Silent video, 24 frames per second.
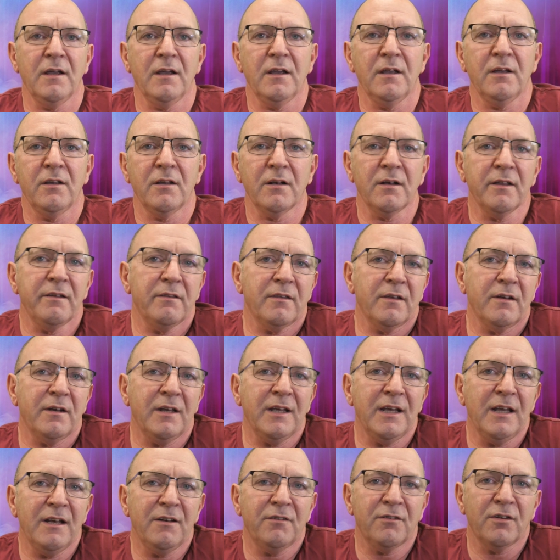You'll either
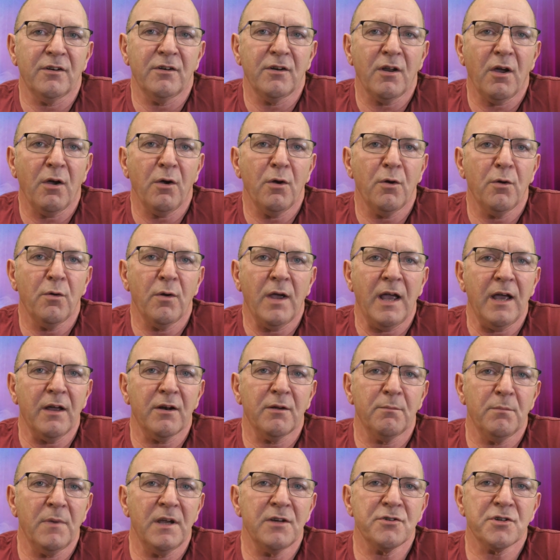need to know how to
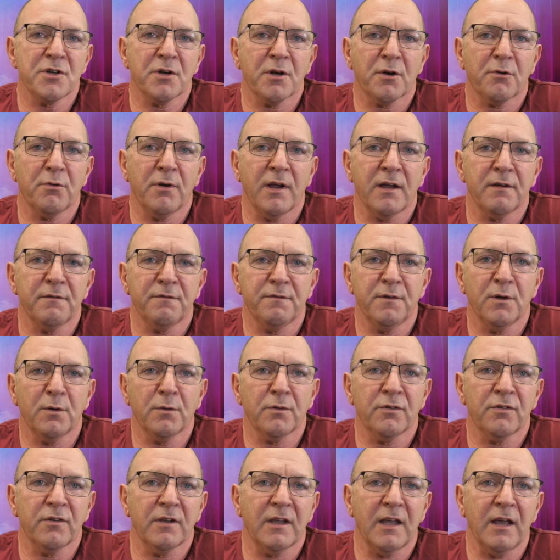measure and create
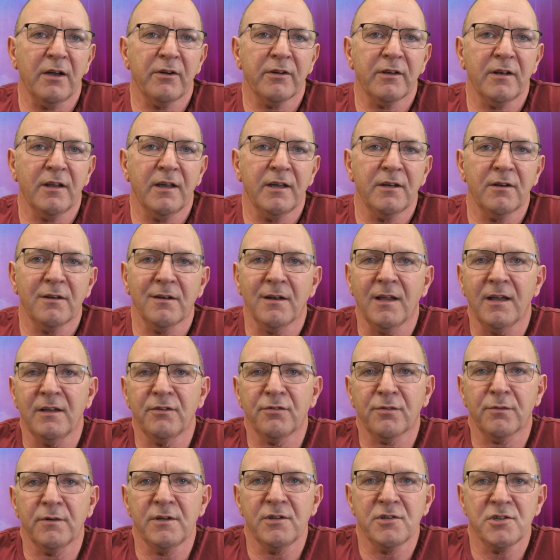filters and calculate delays
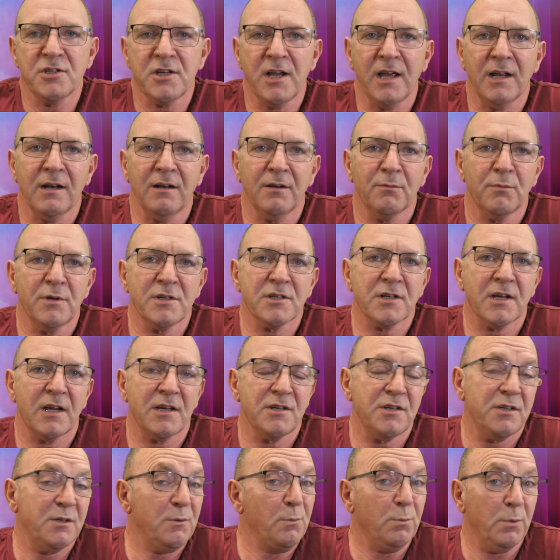for each channel, in which
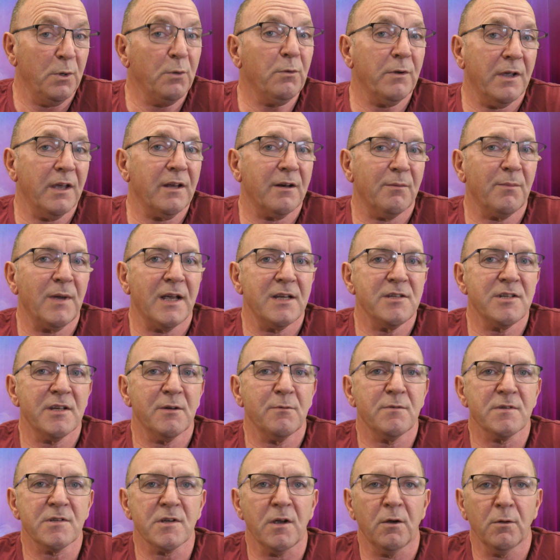case you will get amazing
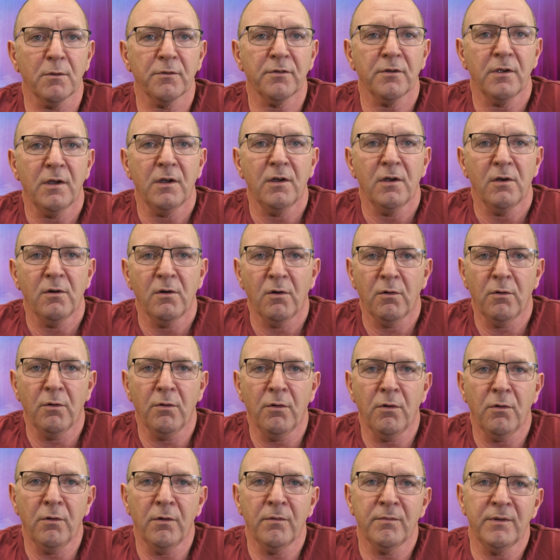results,
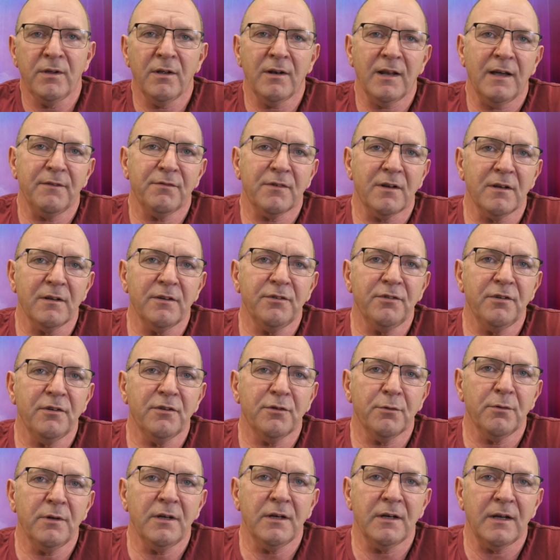or you'll have to listen
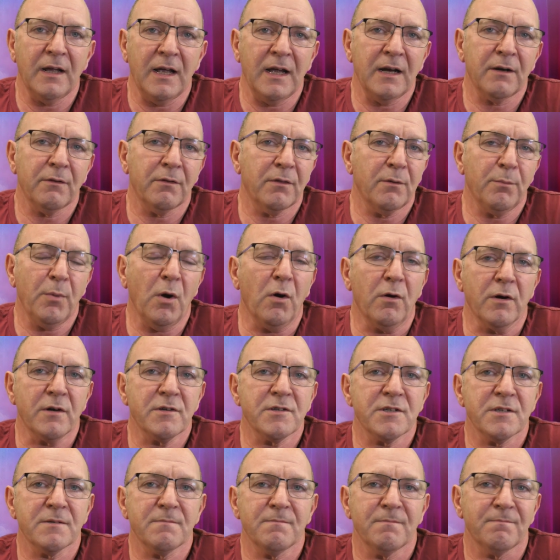to it out of the
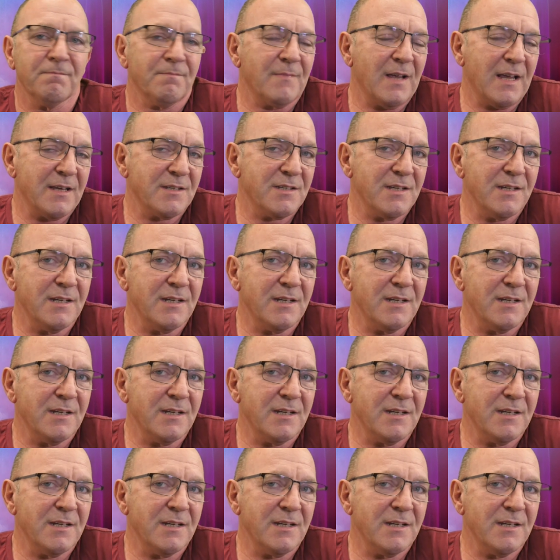box, as it